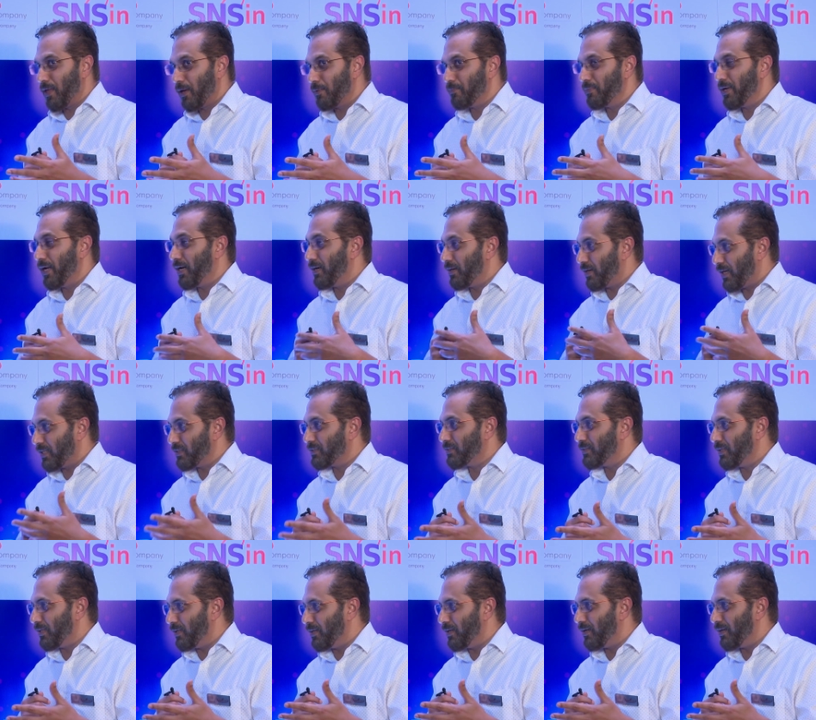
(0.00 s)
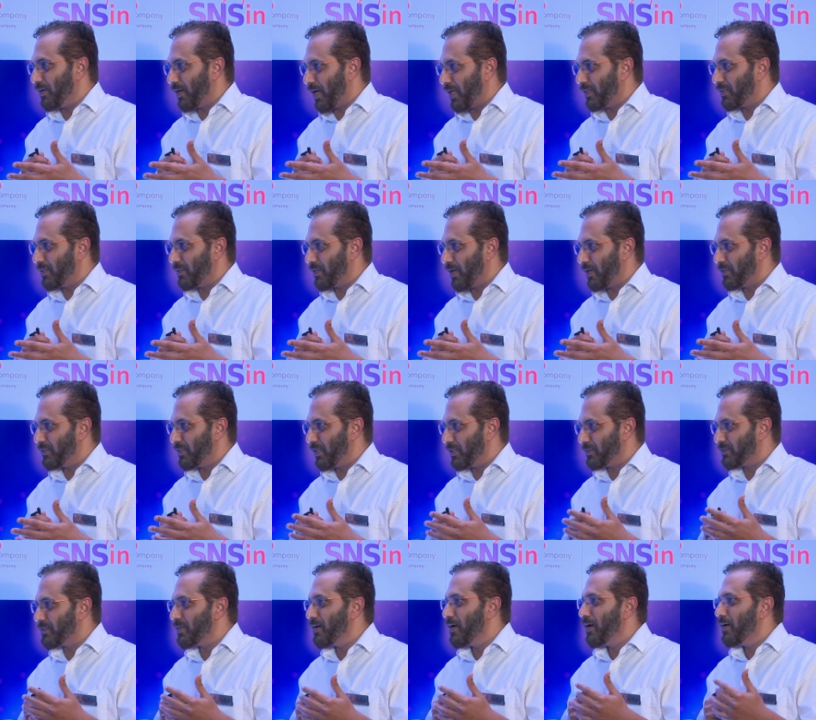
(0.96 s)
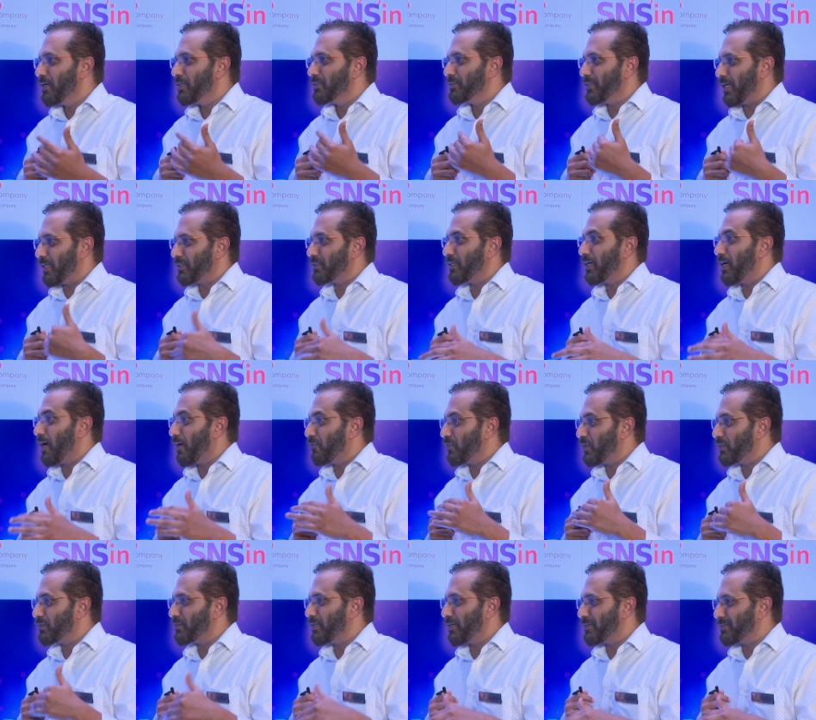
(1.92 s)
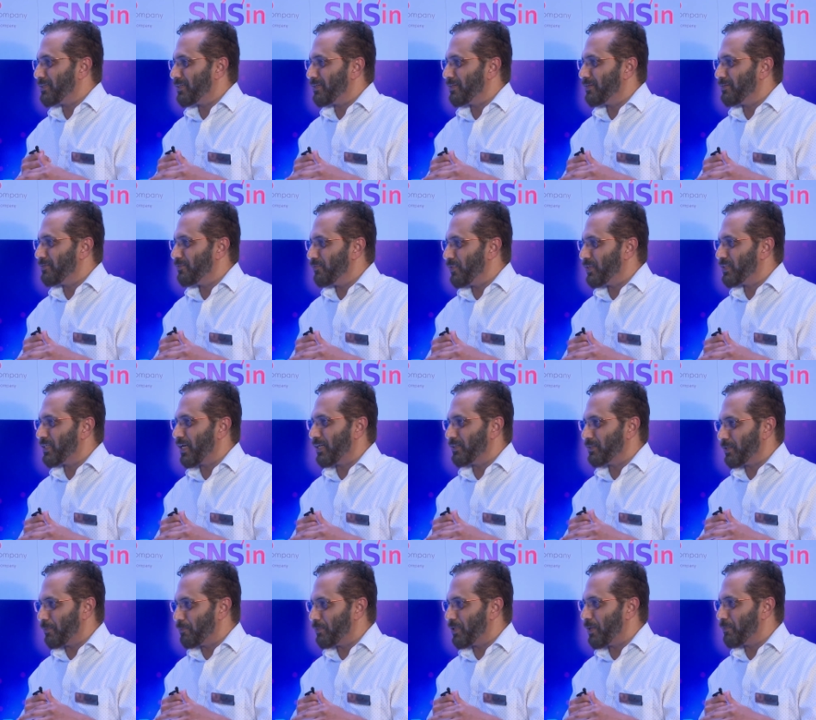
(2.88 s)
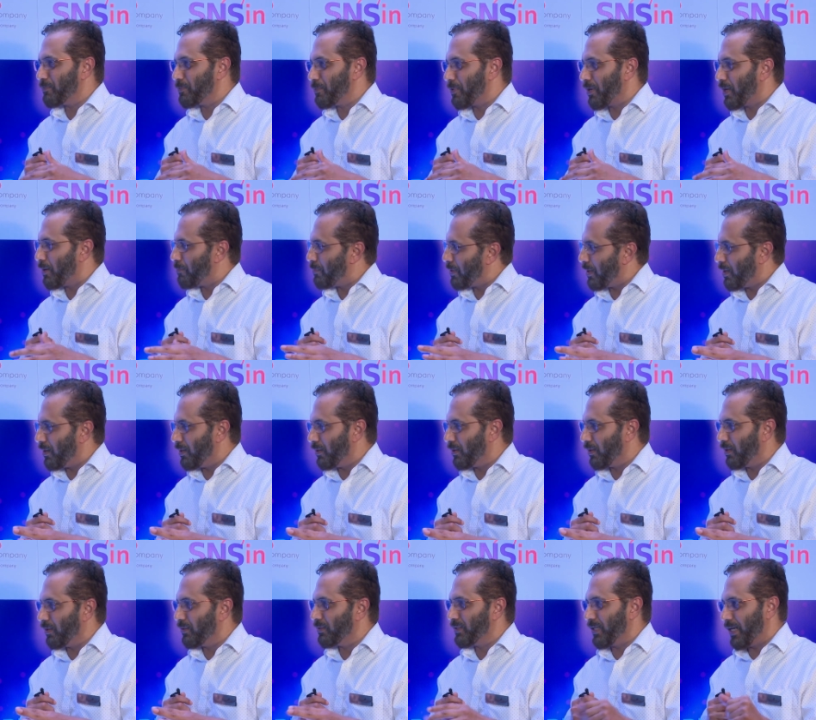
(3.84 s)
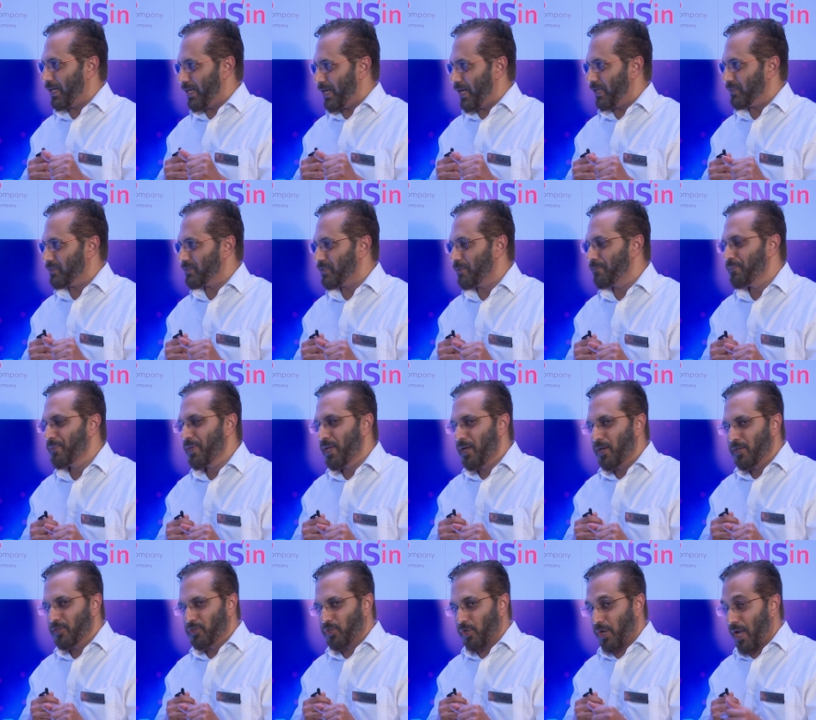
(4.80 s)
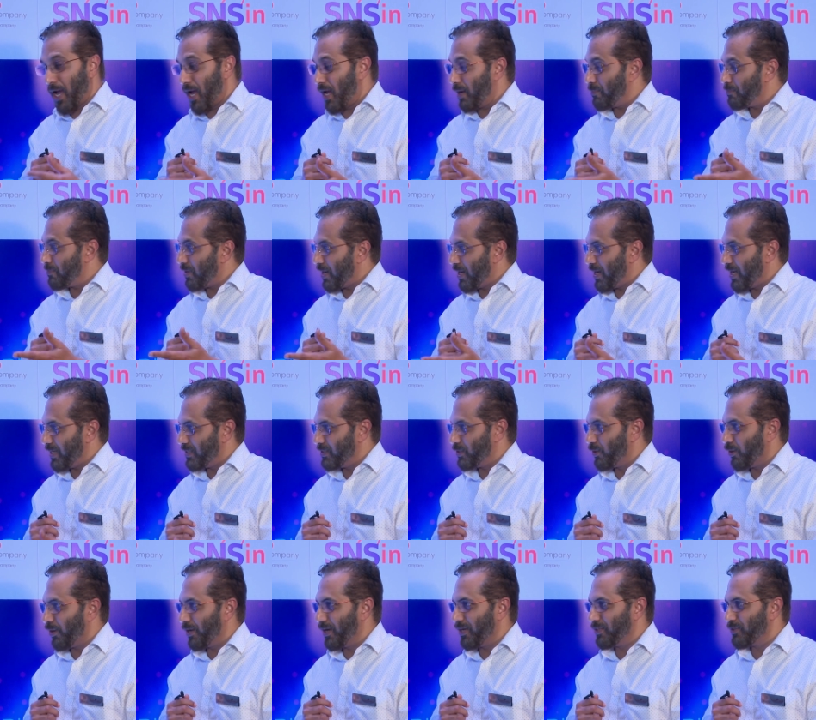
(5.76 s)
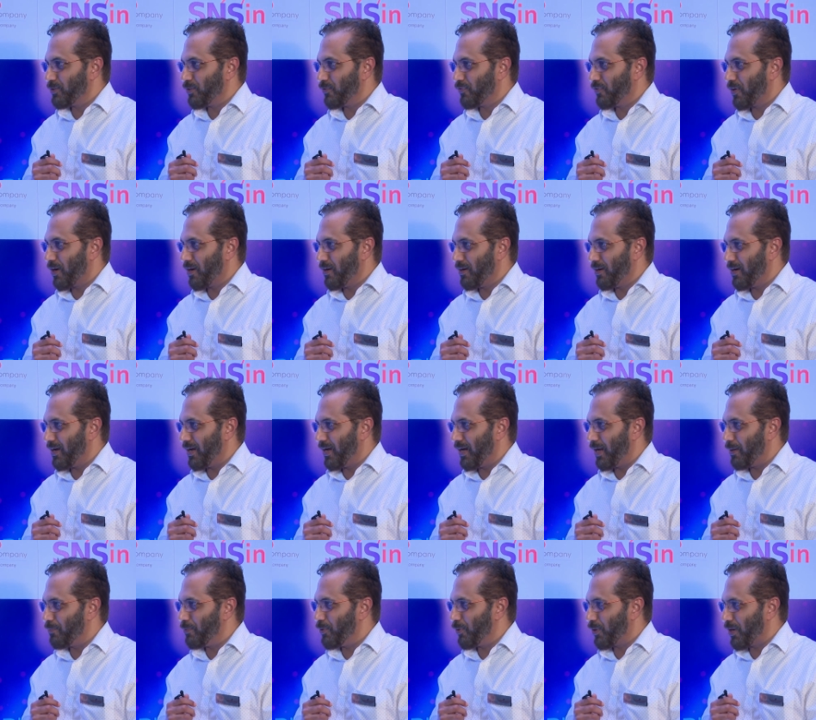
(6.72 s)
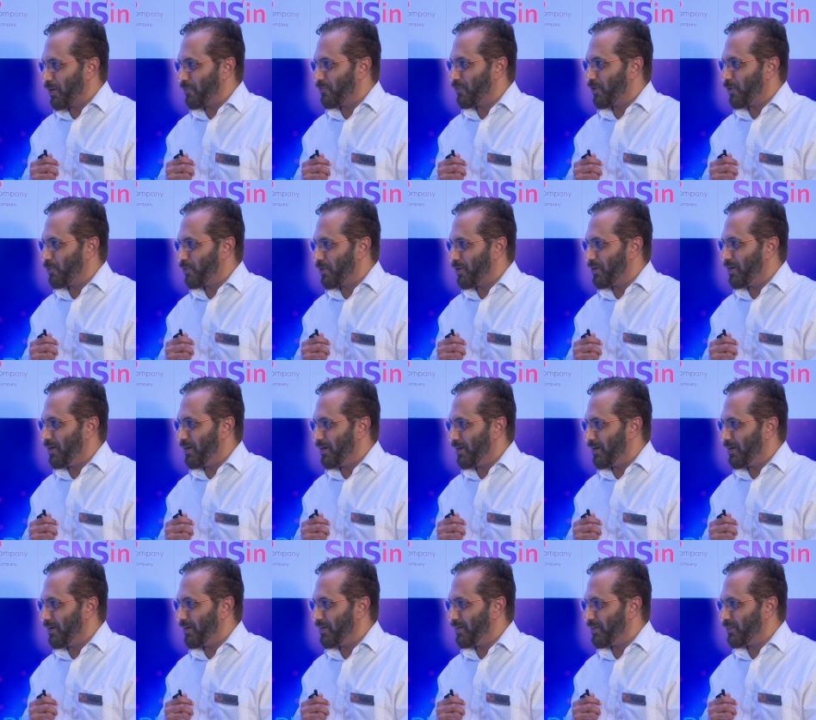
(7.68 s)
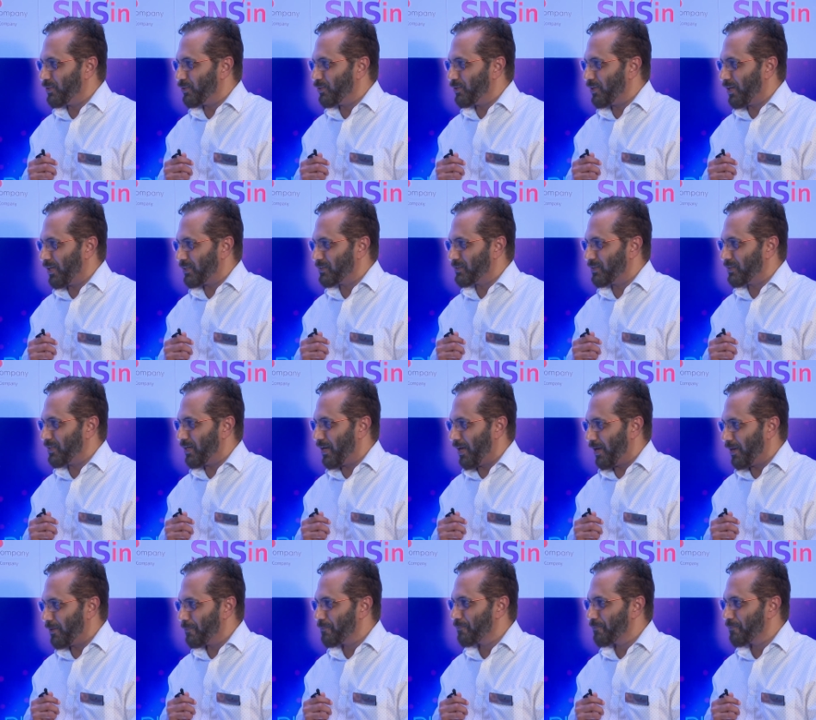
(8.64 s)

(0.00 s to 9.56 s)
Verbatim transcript: them interested rather than just session after session which can sometimes becoming a little tedious so yeah i'm really enjoying it so far and i'm looking forward uh, to the rest of the day